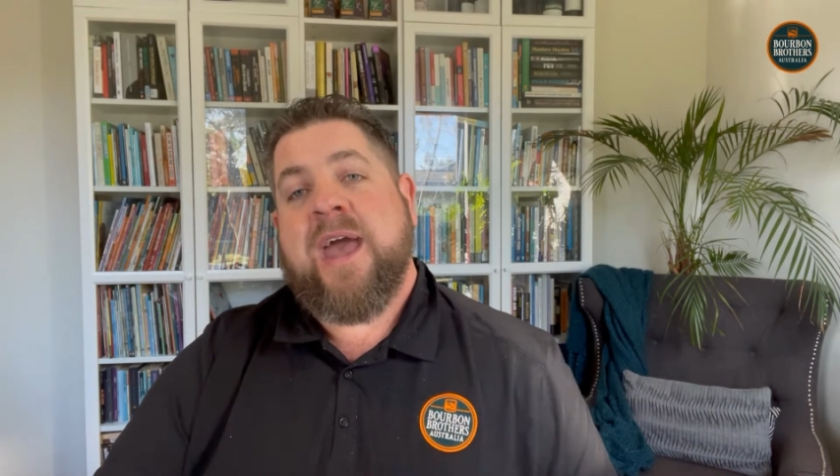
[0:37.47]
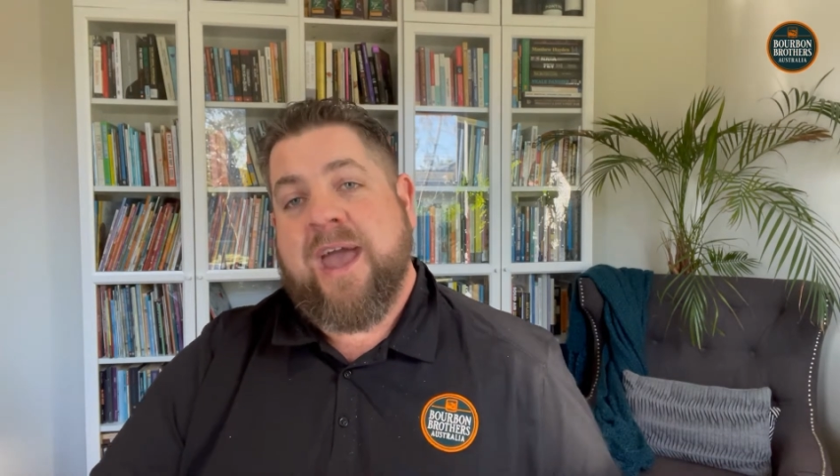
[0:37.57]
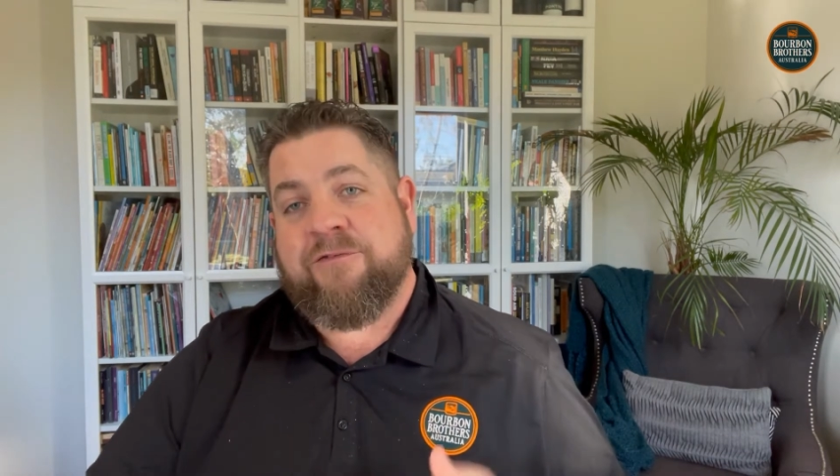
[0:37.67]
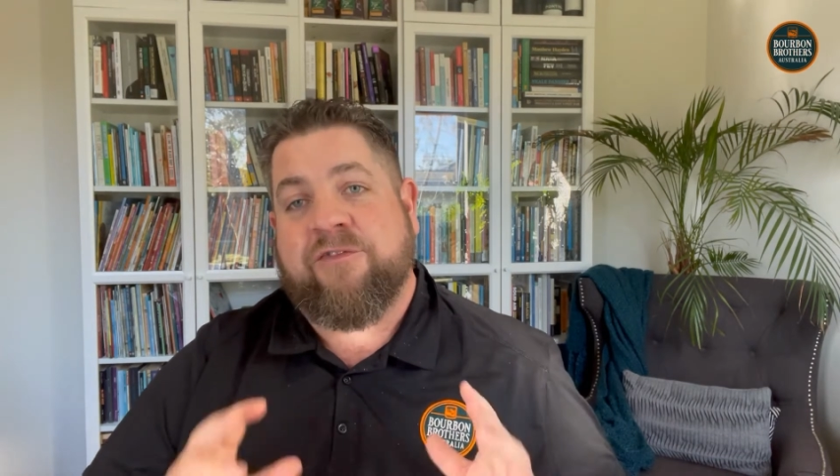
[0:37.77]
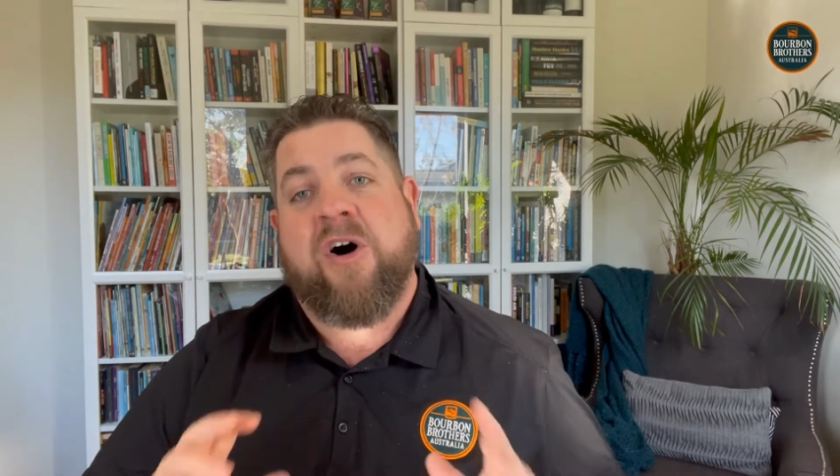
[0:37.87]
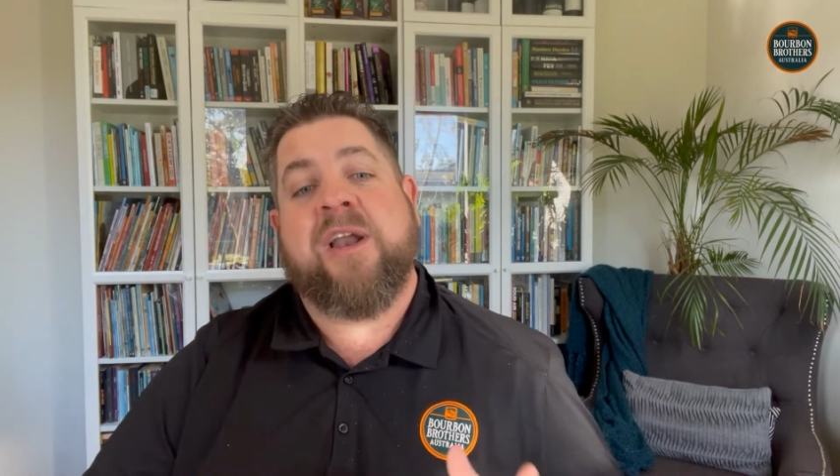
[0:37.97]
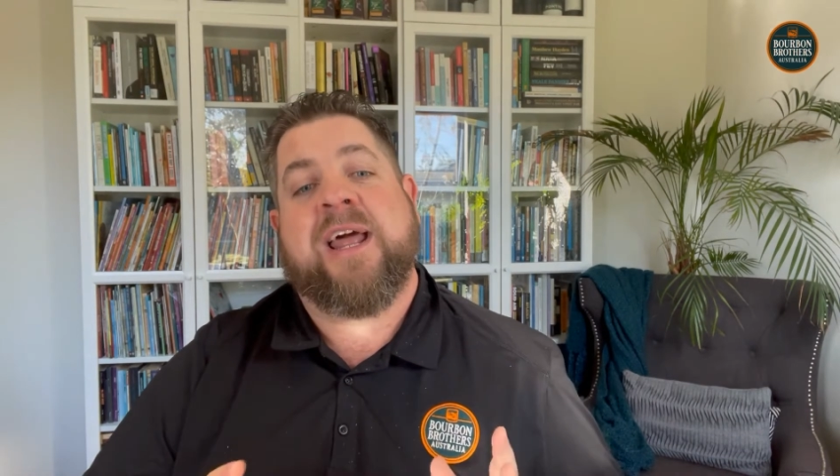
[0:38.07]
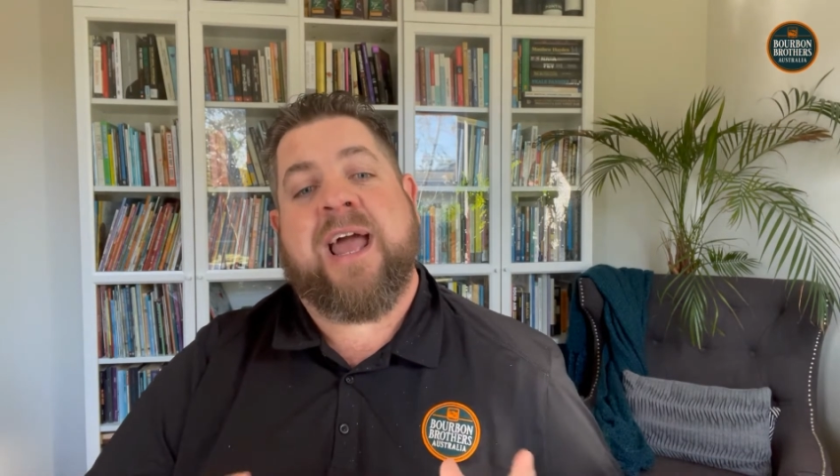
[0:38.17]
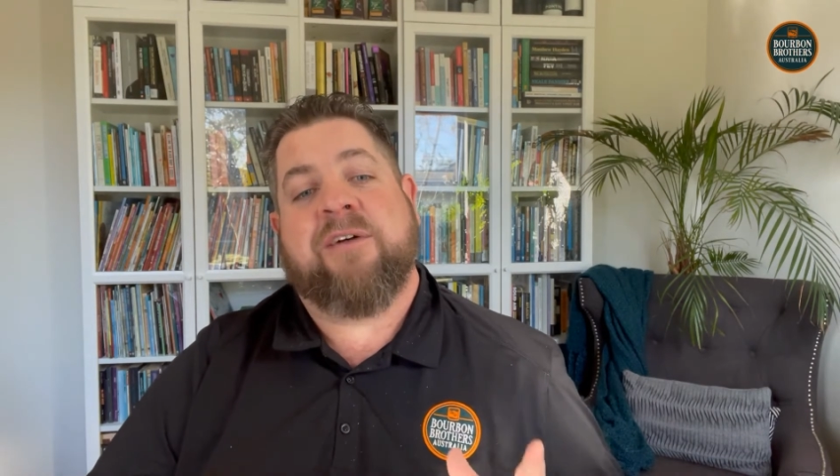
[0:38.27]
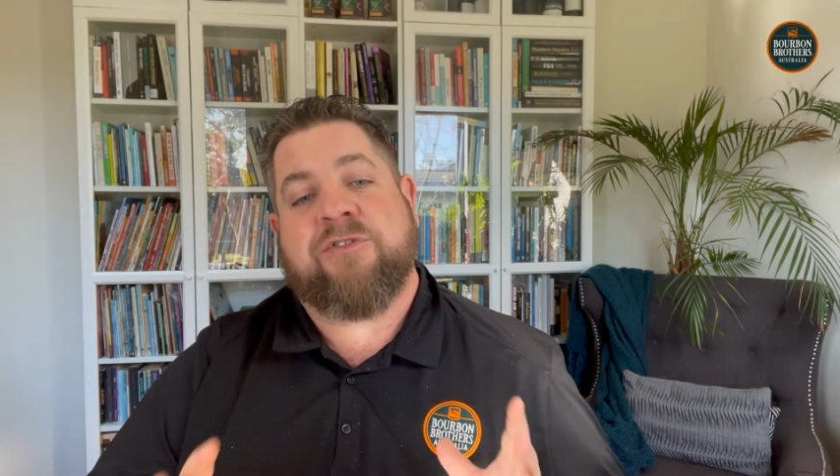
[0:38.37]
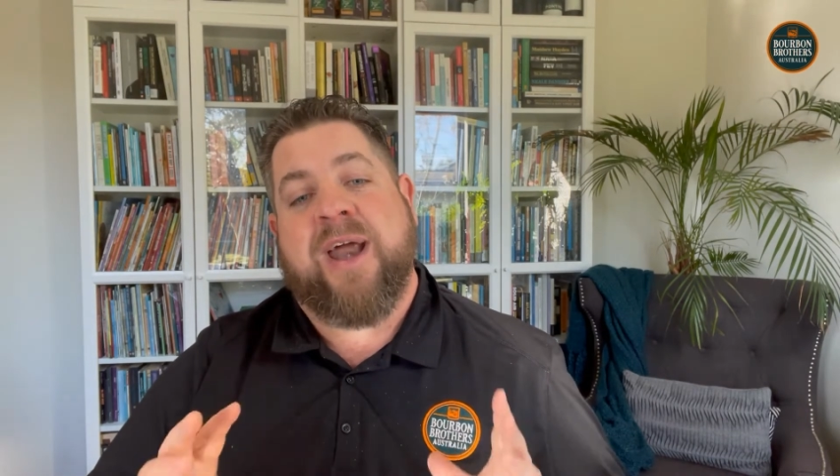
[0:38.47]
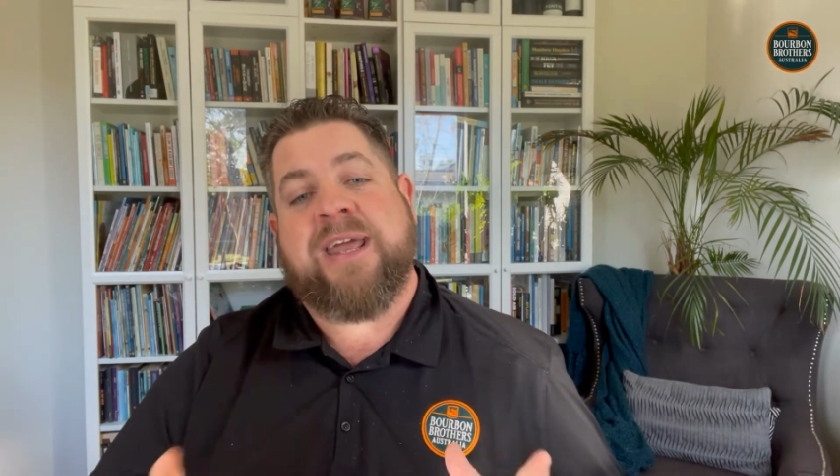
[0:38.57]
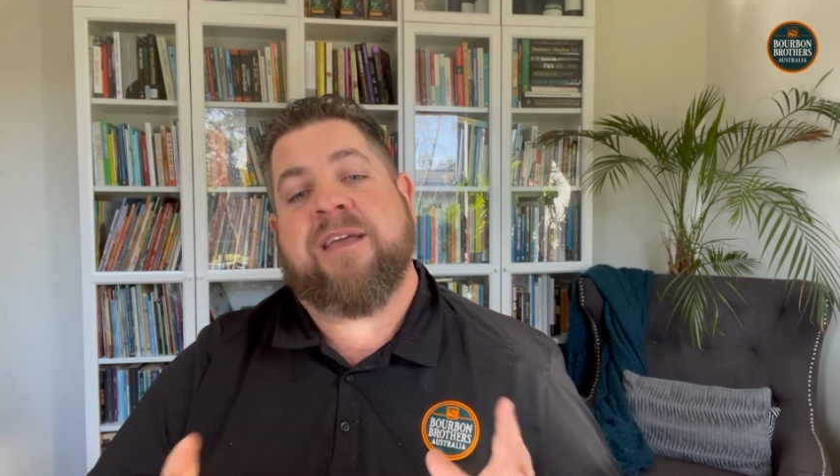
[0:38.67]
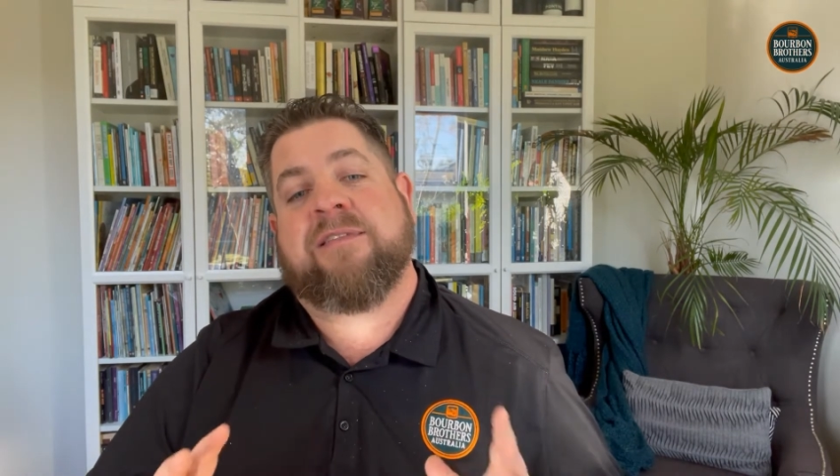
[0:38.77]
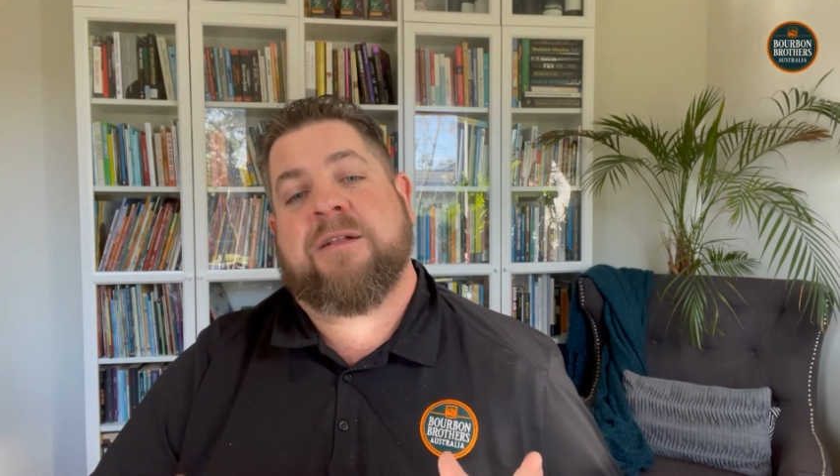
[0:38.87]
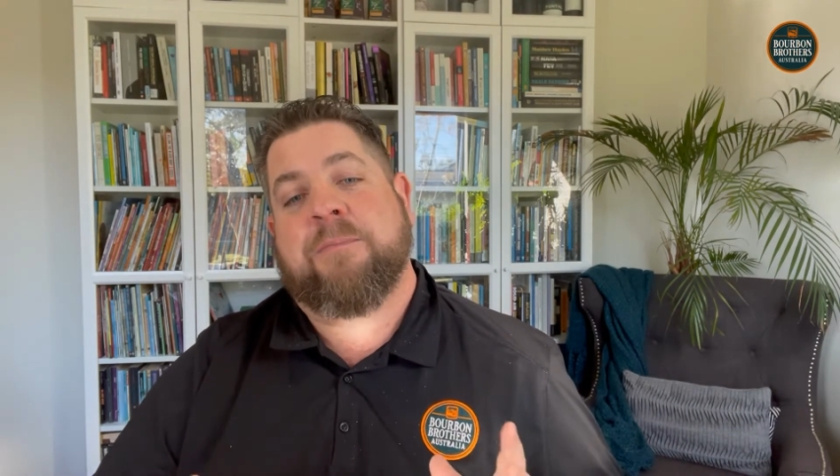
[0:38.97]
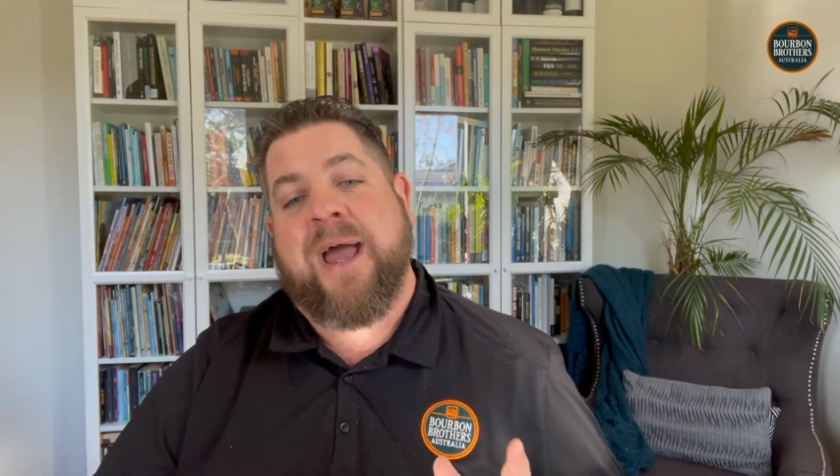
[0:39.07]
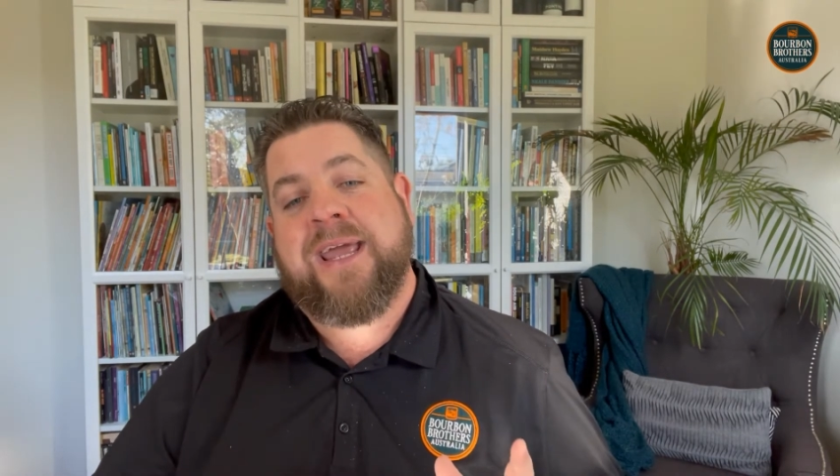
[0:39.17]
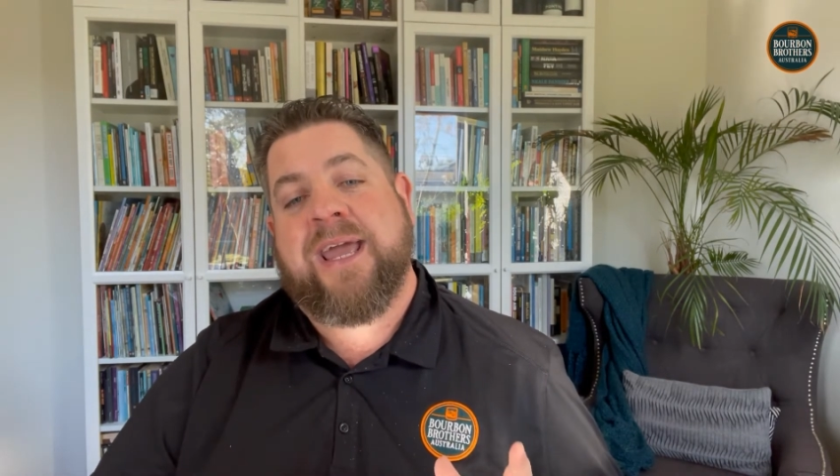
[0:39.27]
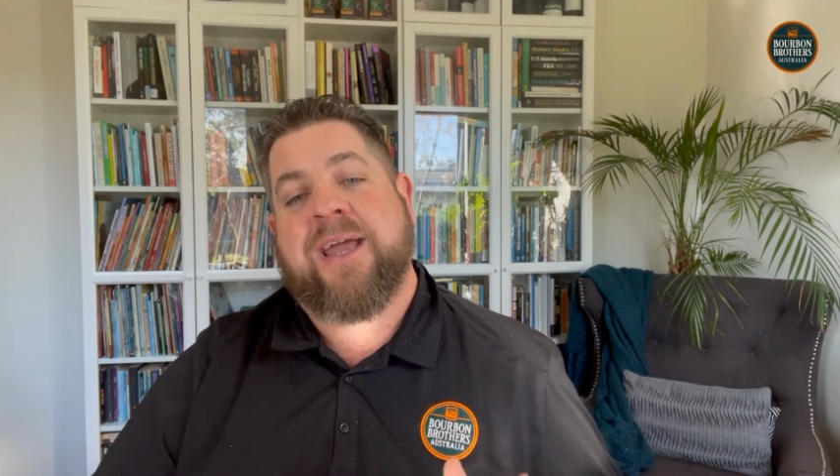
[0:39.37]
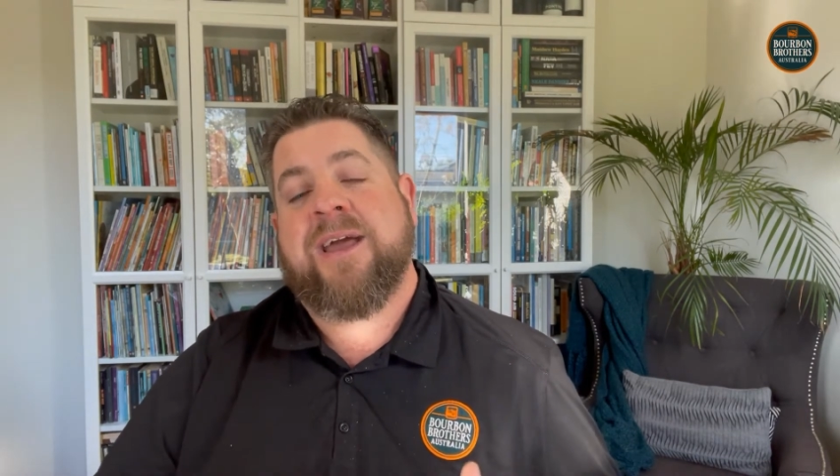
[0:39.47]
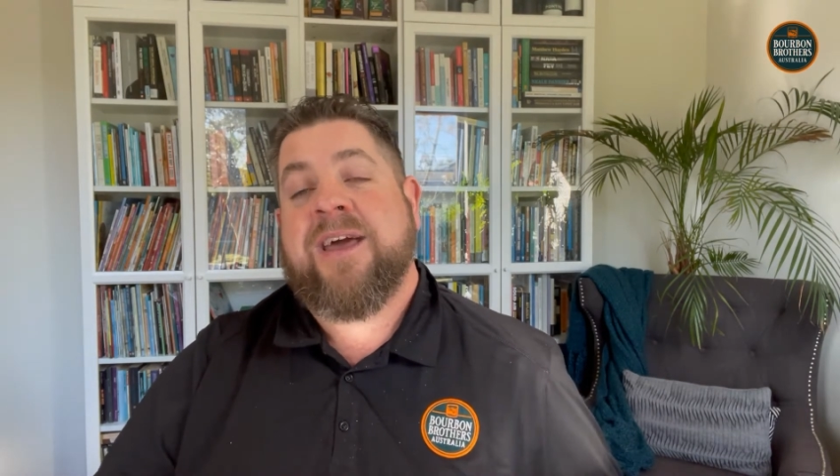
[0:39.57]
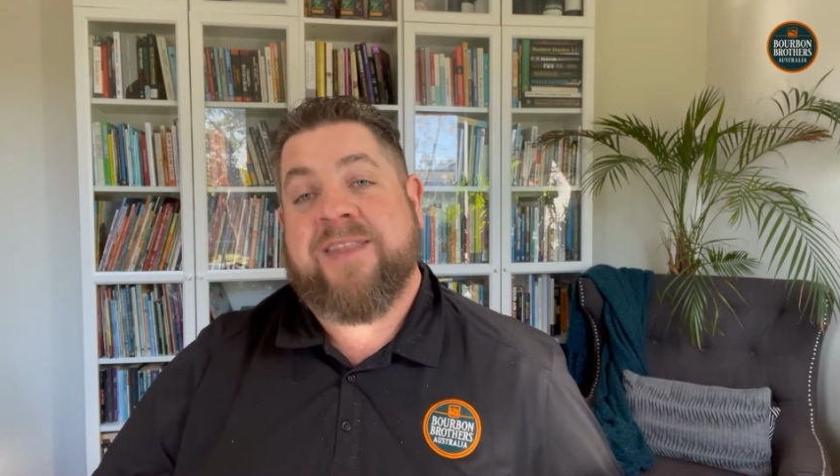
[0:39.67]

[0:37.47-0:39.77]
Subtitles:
And finally, after 8 years in the making,